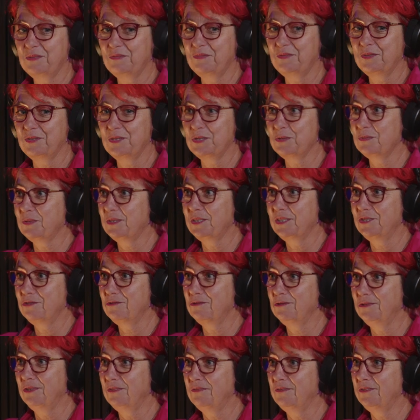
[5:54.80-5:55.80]
first one that
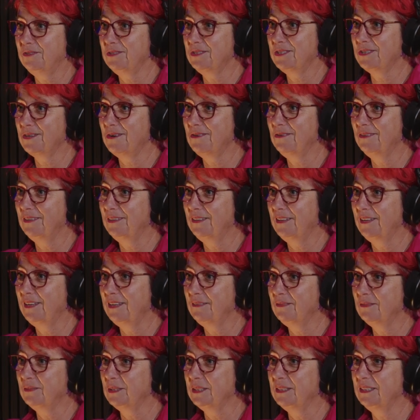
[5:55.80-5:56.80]
drilled the first hole in
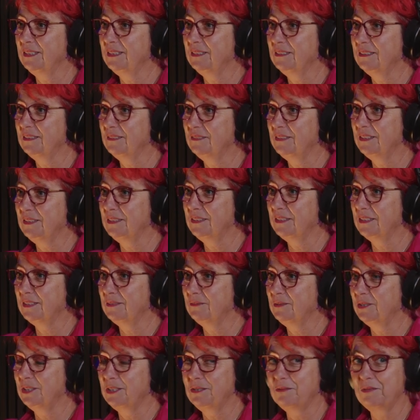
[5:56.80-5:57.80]
that one with
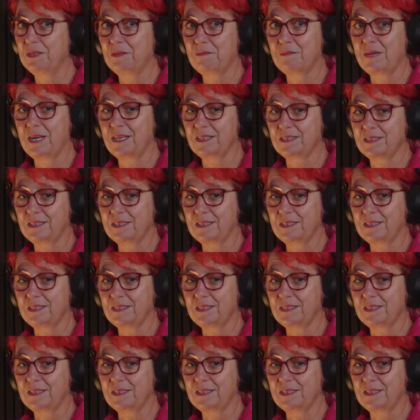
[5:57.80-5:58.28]
working with Mark